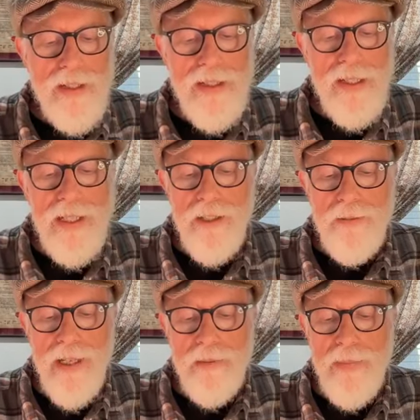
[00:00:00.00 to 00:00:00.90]
cutting
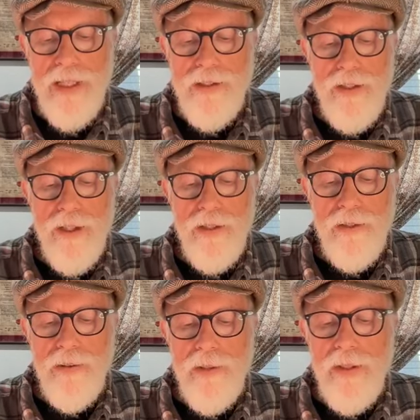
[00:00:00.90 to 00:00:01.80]
around my
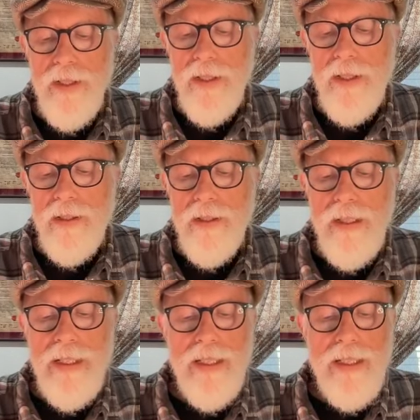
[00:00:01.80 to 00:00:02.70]
toe
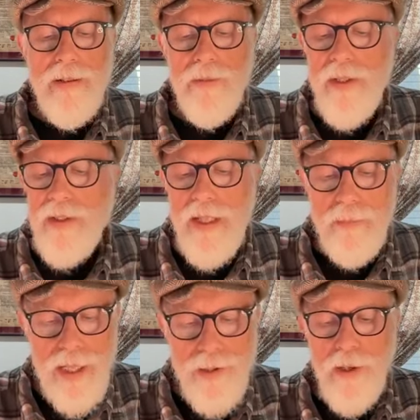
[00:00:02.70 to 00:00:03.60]

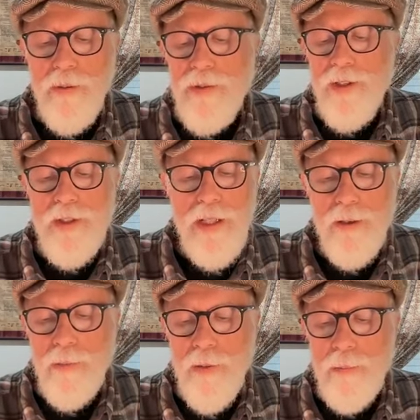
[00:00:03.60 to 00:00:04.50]
was a
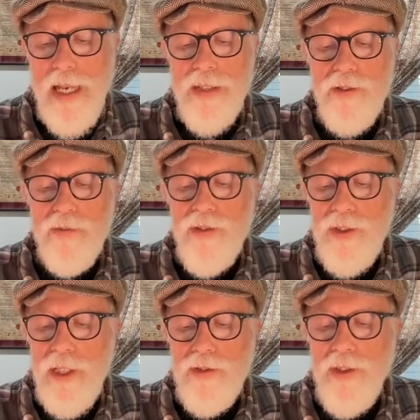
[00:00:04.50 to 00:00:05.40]
terrible mass of
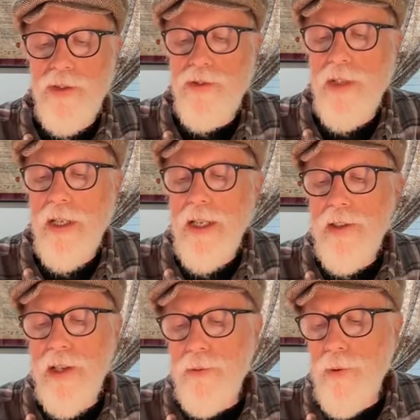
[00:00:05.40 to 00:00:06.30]
stitches.
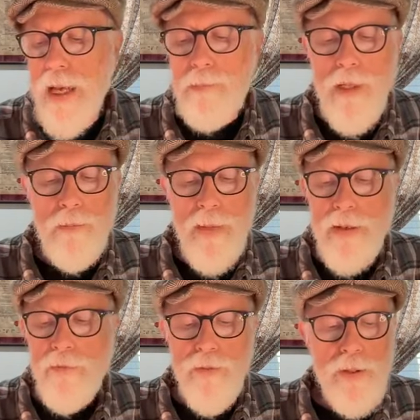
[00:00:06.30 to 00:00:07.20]
They wrapped up
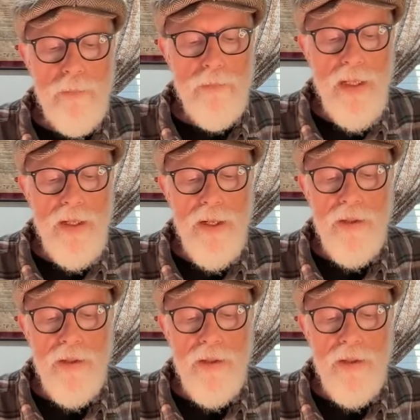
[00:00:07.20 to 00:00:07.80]
my foot in a